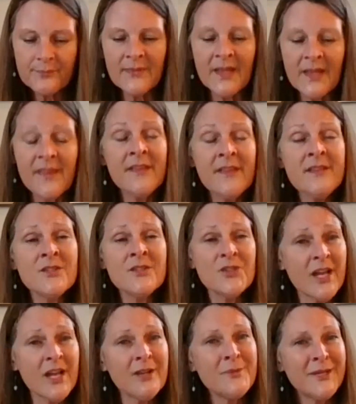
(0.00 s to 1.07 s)
this
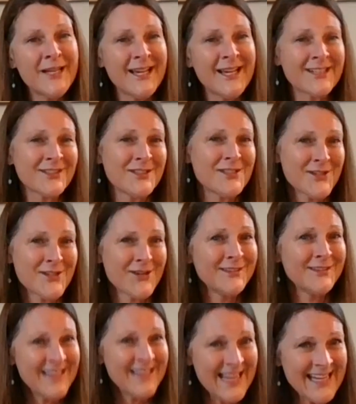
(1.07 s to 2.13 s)
gentleman actually started
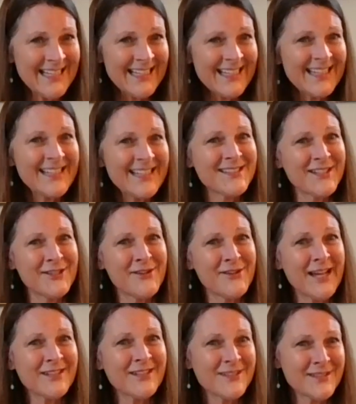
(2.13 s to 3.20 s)
liking his
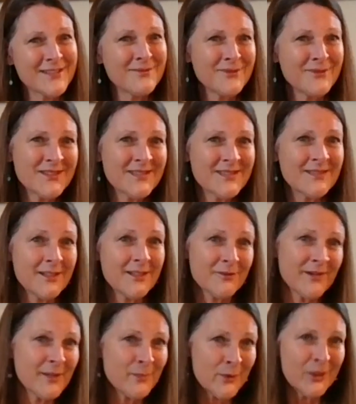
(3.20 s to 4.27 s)
interactions and was going to
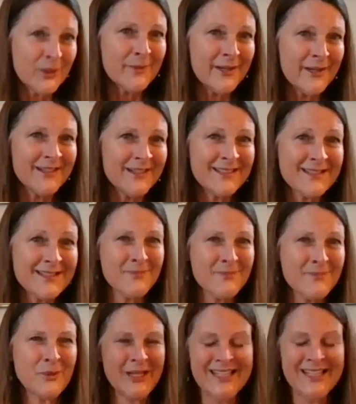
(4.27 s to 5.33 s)
write a book about it at some
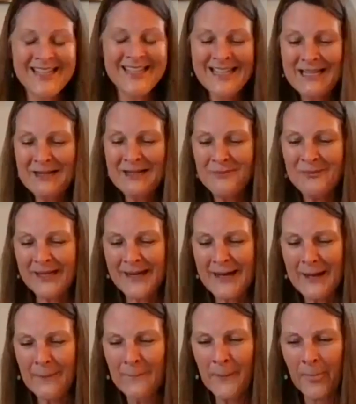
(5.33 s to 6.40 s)
point. But
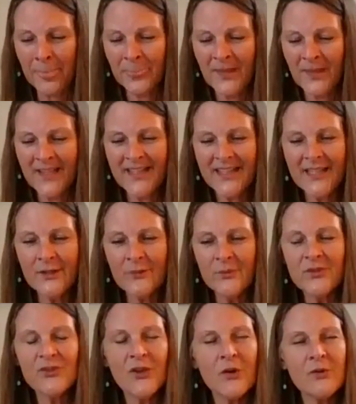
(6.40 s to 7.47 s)
it
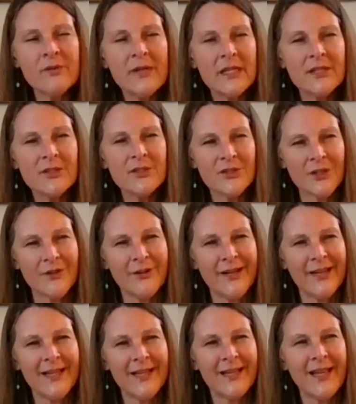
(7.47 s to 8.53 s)
was so
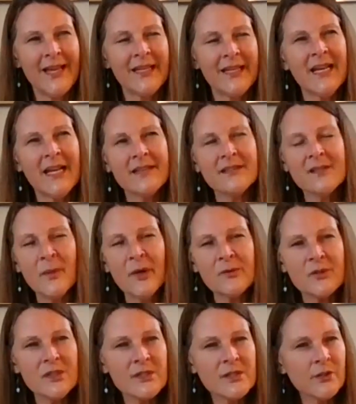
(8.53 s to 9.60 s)
reassuring. And he asked
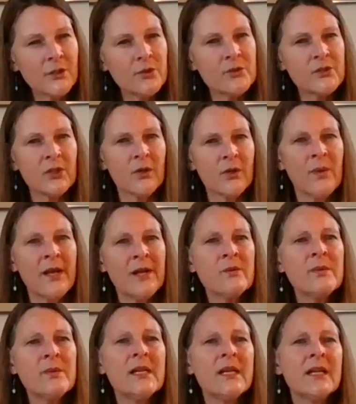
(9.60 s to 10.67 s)
about disclosure. When are
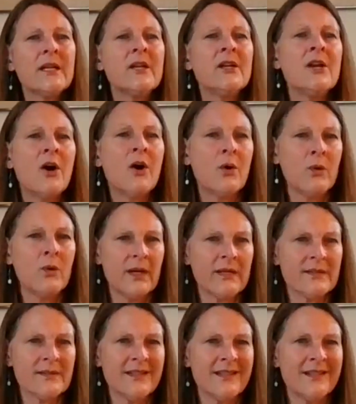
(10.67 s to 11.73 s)
we going to know
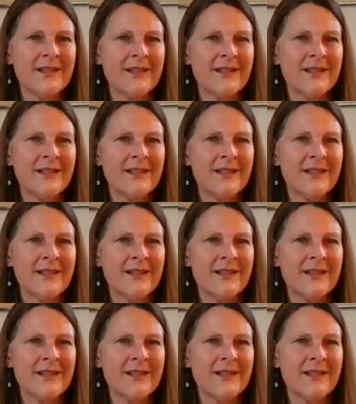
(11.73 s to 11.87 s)
as a